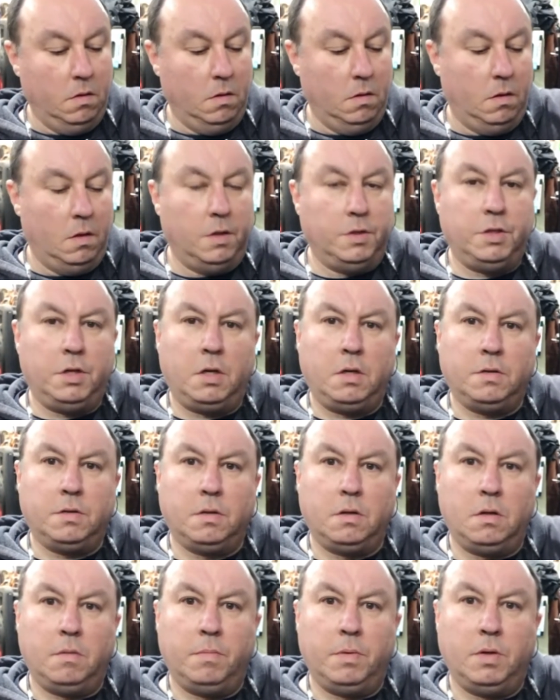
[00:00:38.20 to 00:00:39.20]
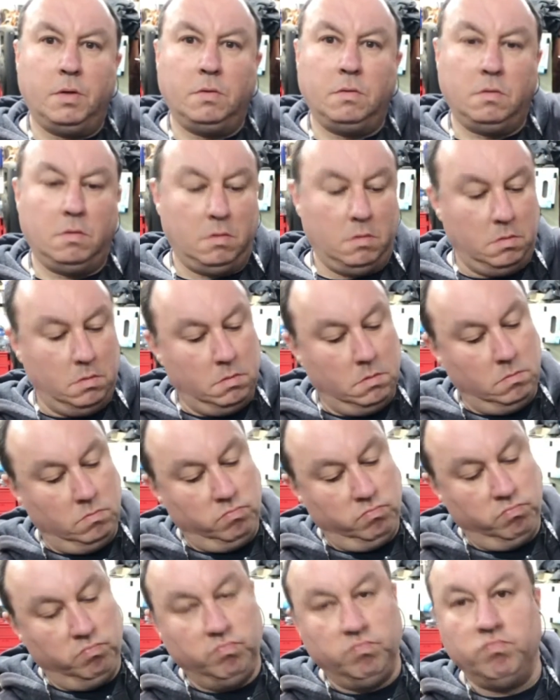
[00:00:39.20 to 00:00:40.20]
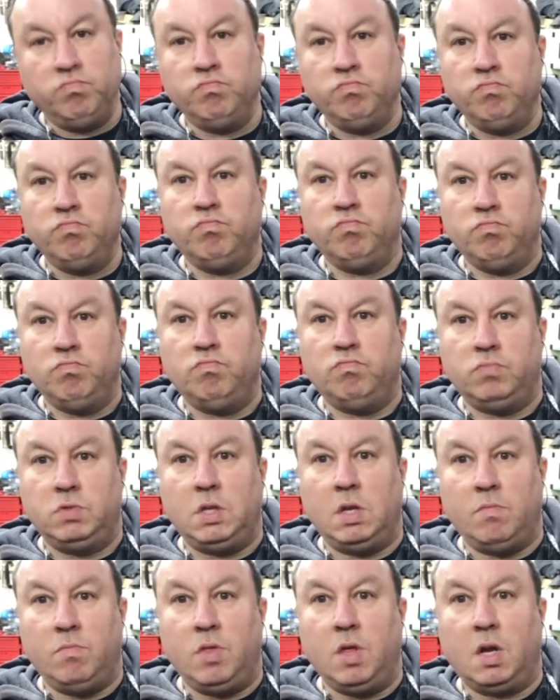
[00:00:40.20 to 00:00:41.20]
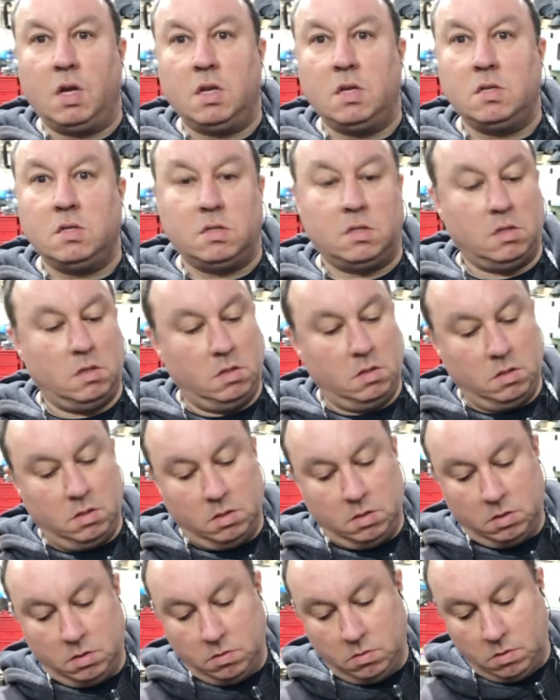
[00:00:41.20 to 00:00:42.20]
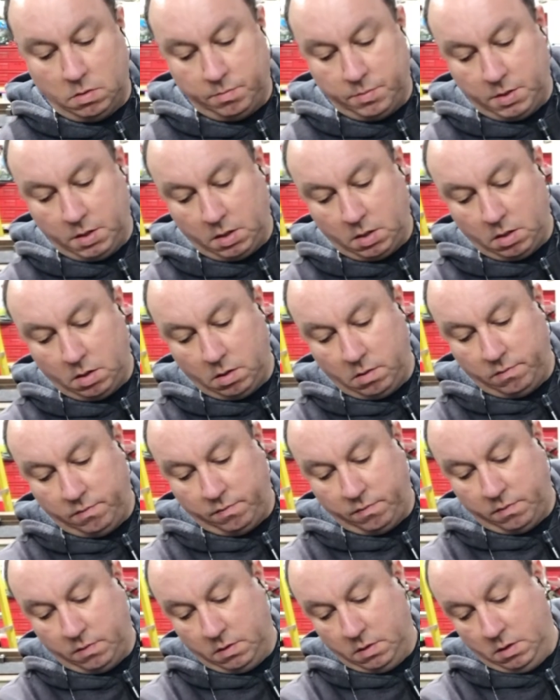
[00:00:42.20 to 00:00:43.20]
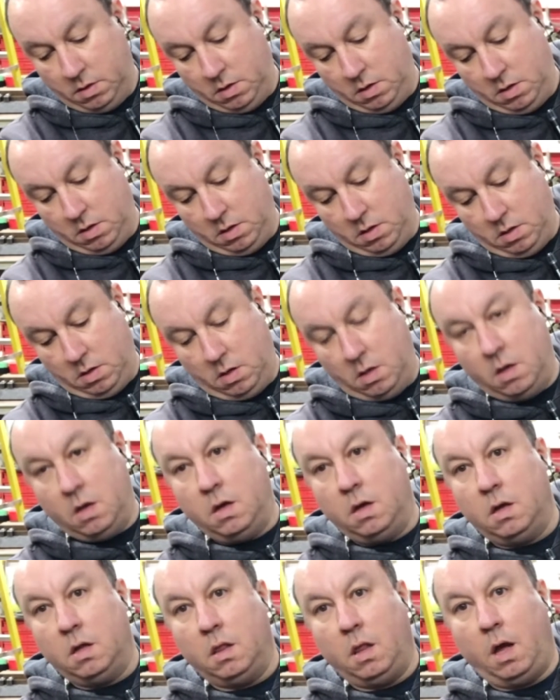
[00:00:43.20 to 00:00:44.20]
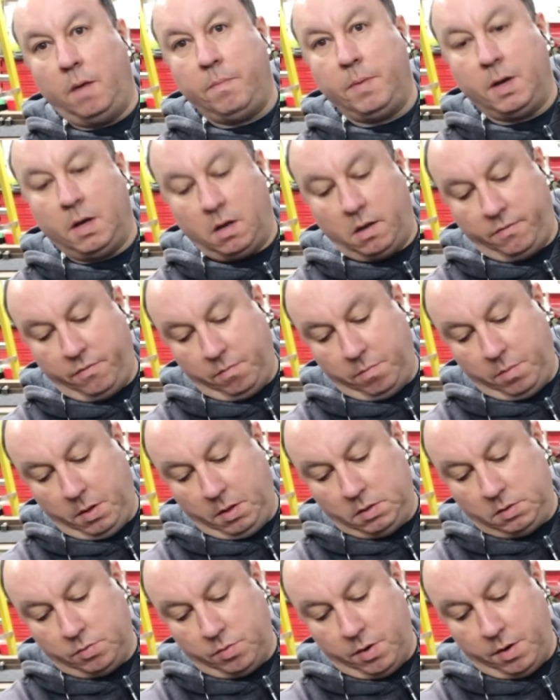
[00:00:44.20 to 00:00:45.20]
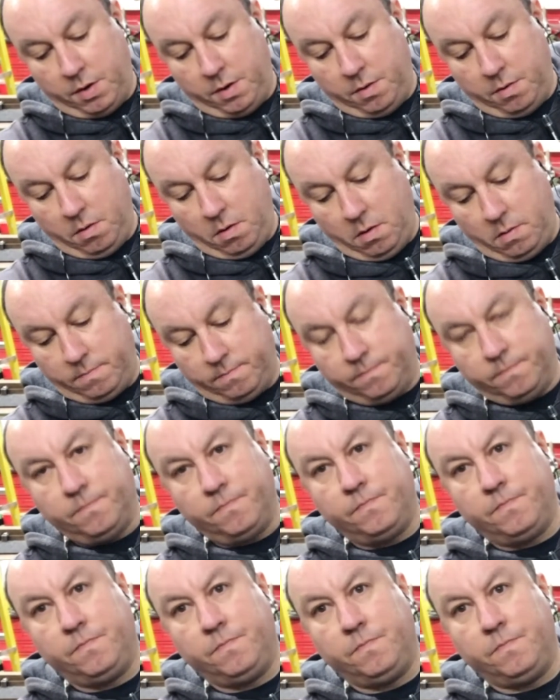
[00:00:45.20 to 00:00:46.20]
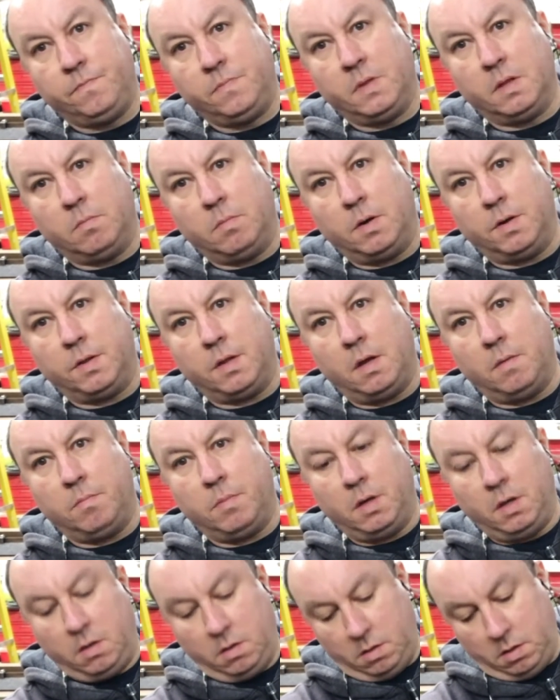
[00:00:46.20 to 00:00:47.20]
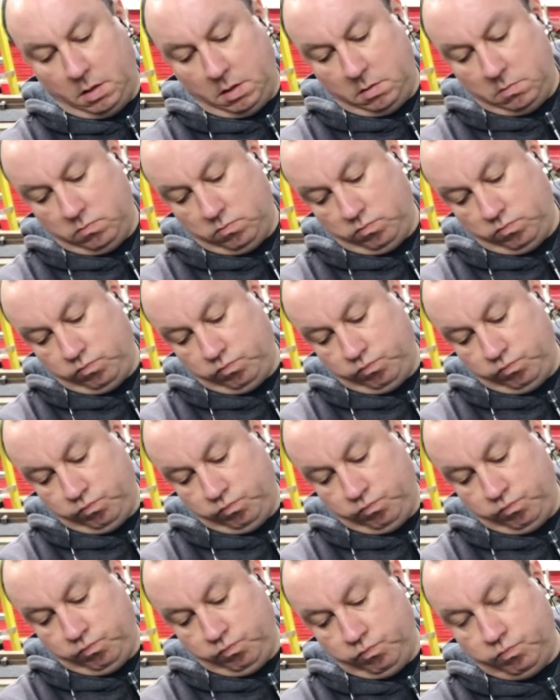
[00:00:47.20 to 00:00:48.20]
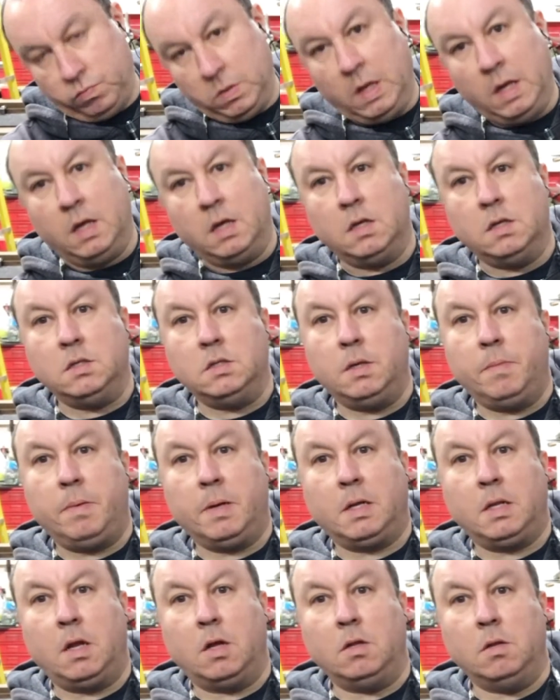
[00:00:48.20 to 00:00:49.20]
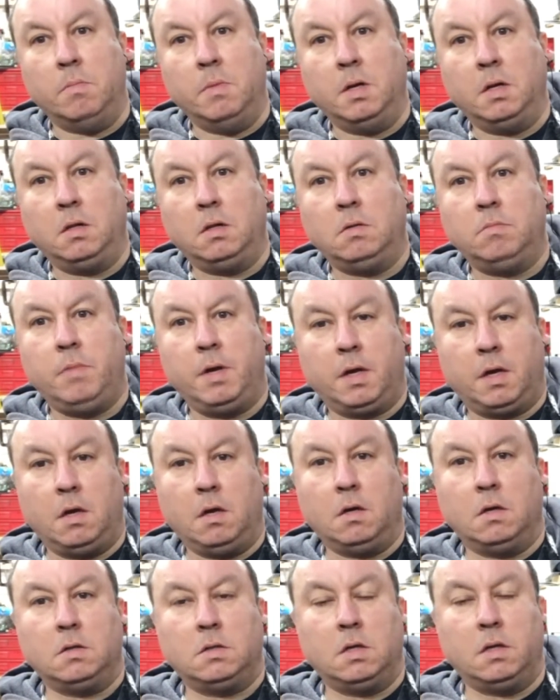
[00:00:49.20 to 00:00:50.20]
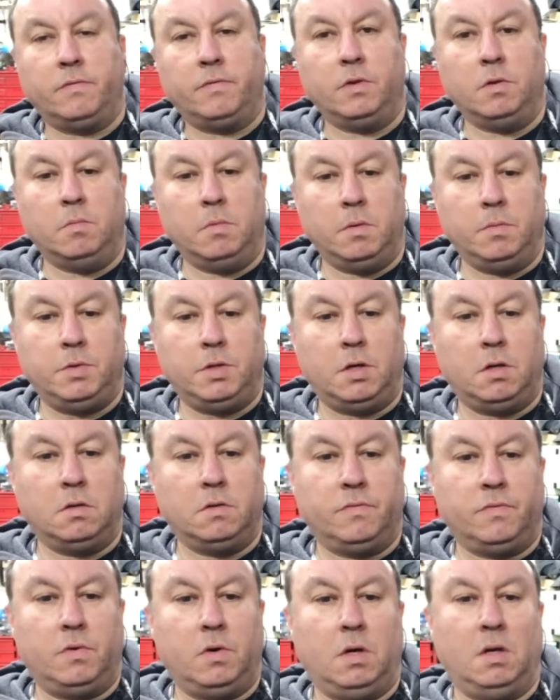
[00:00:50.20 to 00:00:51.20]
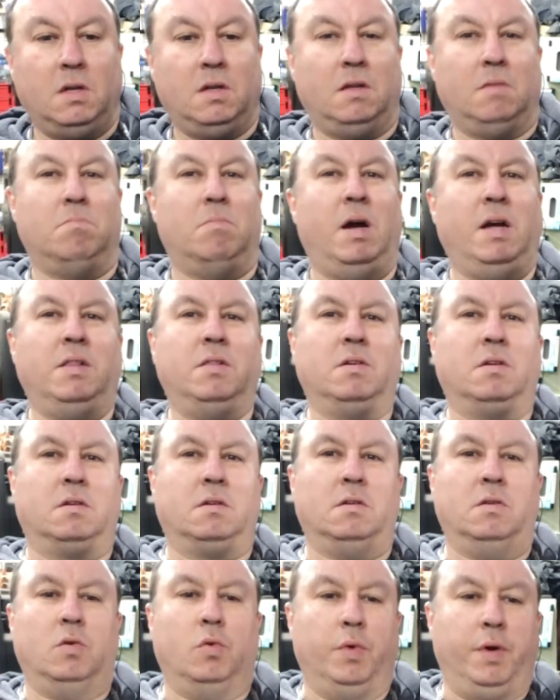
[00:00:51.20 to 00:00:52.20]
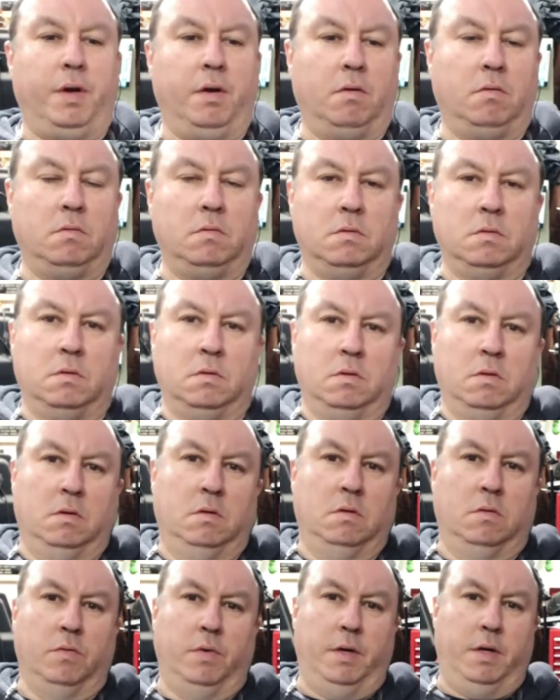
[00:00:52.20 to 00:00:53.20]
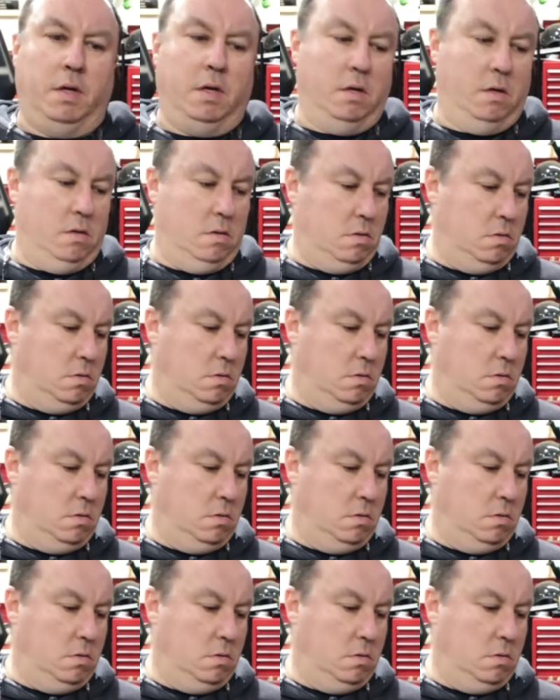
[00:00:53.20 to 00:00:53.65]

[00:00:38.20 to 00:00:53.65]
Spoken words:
the jaws are about the same thickness. So I'm thinking of lopping off a piece right here, about that big, and then zipping it down the middle and making a set of aluminum jaws for it. Might look a little weird with a,